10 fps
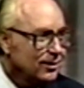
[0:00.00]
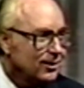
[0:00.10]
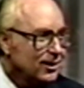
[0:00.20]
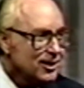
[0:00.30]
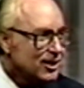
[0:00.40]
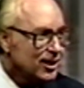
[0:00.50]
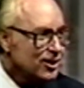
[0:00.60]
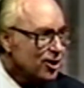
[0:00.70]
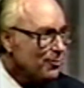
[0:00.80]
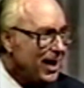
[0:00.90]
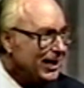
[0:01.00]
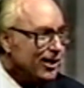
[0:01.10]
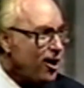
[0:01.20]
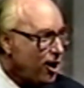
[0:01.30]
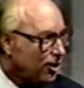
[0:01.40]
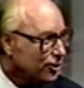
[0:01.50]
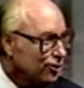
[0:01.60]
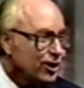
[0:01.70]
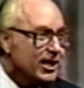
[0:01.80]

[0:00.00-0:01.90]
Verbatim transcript: There's, there's no man at all. You look,